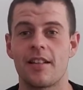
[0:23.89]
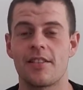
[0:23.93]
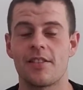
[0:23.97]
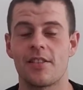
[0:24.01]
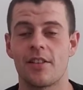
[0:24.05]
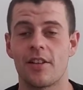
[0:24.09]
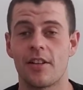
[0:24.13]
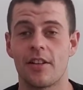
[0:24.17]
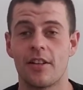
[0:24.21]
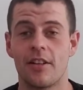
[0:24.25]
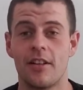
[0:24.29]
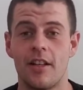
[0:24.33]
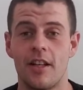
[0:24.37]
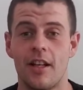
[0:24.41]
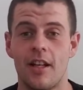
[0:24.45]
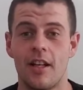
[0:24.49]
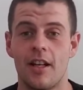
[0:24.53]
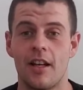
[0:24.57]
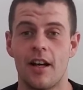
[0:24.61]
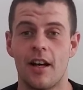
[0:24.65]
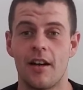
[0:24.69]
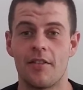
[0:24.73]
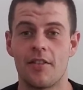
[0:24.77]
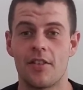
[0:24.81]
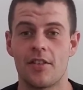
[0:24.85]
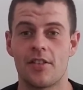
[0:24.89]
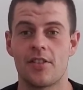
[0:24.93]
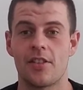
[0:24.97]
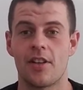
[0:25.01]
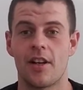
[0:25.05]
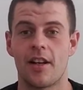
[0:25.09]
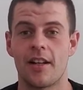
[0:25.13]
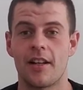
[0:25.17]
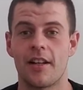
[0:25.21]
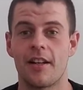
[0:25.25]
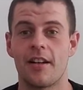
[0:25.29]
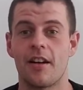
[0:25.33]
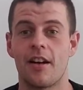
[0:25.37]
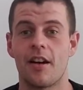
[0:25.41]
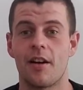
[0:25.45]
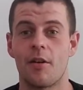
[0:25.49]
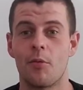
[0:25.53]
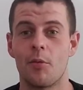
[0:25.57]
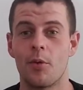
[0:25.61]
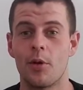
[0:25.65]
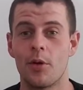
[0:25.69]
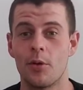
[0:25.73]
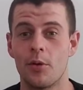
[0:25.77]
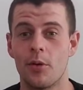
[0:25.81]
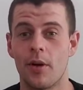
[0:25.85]
So I've decided I
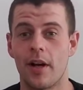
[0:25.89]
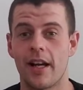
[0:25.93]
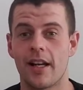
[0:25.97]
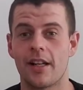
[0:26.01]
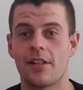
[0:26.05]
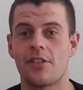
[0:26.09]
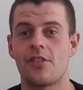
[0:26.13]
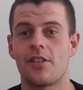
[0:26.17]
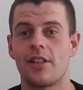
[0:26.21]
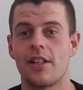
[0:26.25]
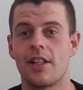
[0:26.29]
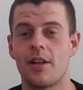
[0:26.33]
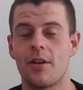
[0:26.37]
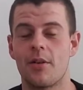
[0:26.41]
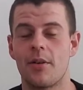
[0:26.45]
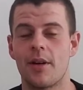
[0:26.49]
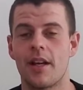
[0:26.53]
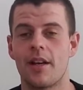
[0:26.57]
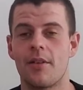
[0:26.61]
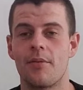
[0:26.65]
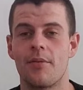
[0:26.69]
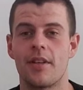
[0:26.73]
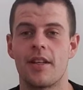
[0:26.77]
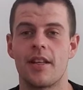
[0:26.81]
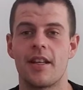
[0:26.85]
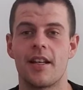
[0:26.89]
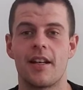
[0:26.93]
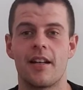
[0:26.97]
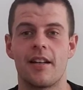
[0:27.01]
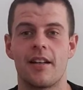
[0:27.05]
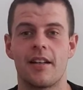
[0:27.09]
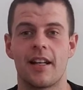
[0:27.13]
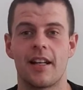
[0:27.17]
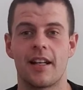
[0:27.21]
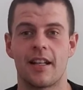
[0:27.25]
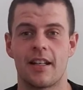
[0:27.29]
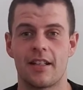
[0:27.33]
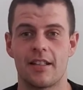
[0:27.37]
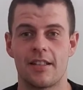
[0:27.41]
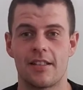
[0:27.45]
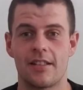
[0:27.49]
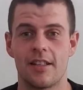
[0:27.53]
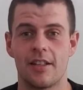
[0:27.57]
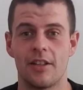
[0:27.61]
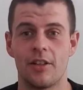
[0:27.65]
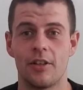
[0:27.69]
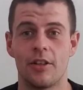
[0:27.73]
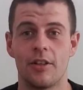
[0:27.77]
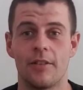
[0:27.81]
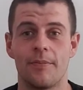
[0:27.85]
will actually go ahead with that and
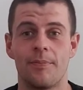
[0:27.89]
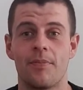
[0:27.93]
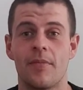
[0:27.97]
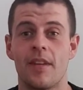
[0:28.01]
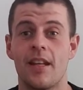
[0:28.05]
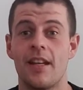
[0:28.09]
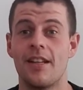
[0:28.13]
continue.